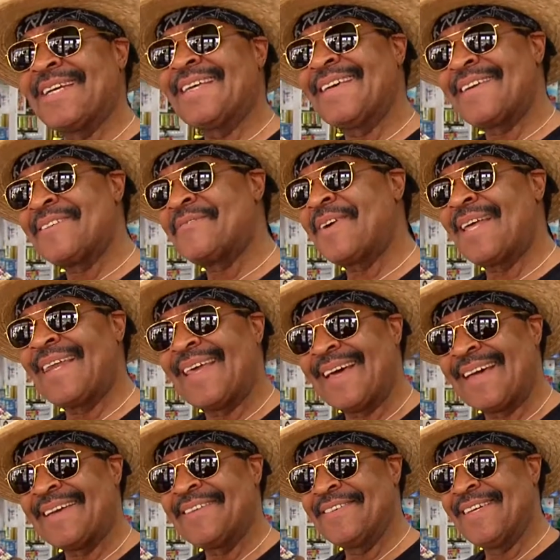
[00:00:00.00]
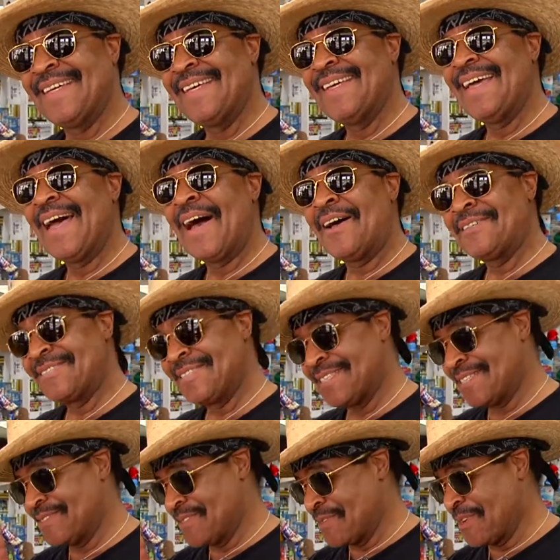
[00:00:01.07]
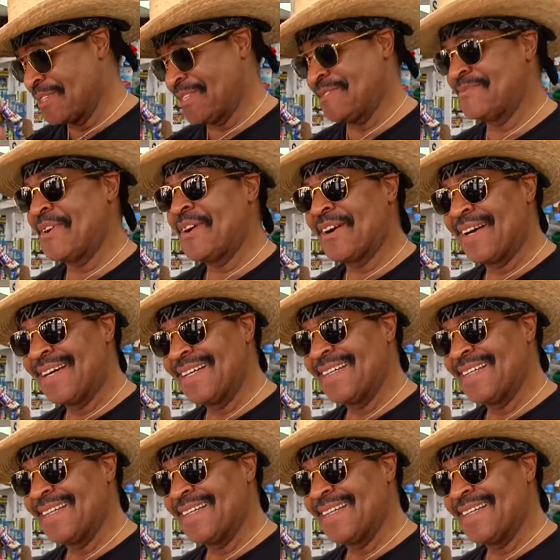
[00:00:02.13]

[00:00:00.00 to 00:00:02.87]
again in my life. I'll just work smart.